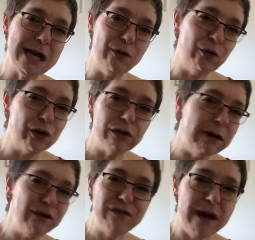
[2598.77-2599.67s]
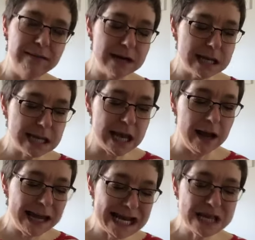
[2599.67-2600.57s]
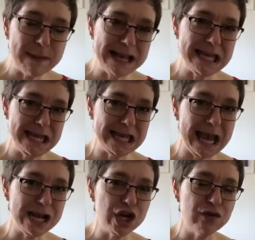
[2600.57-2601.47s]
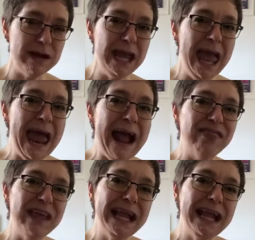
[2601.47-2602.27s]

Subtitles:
or coronavirus expenses category, and then